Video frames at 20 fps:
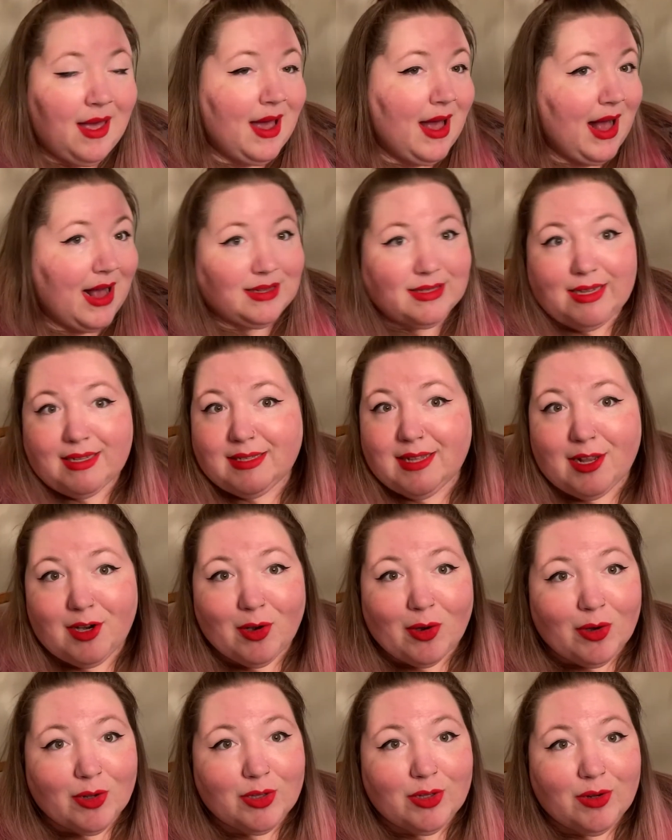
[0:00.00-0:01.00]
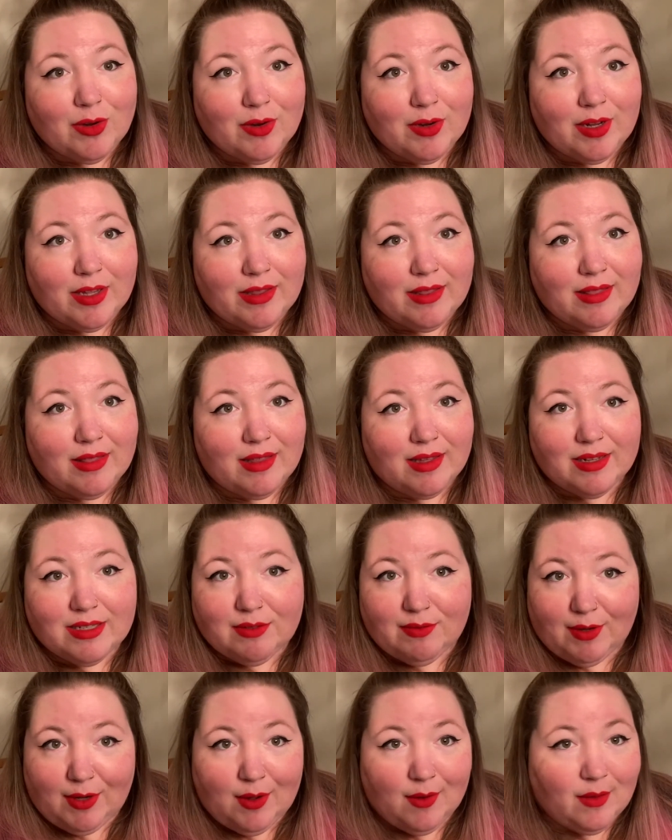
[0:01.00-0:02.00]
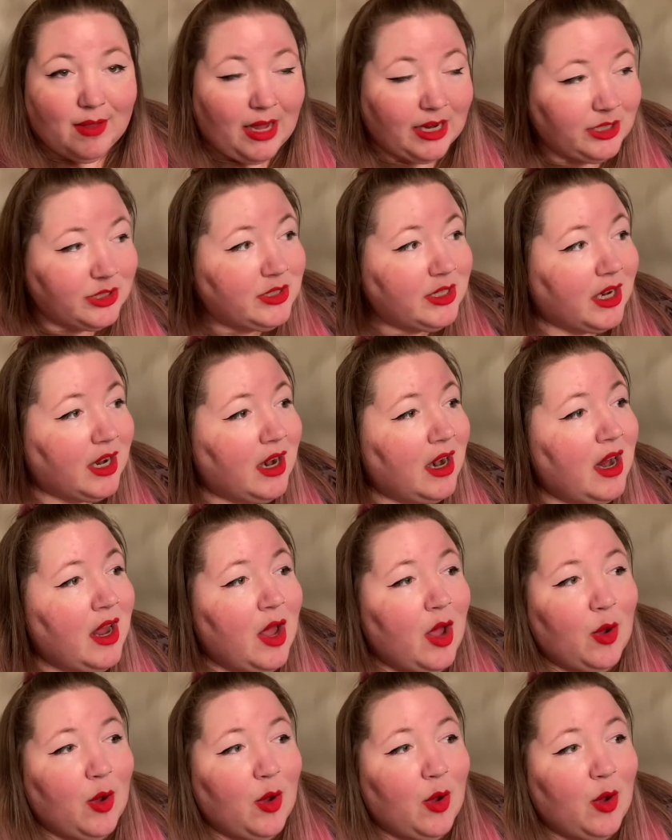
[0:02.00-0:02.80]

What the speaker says: As I said earlier in this video lecture,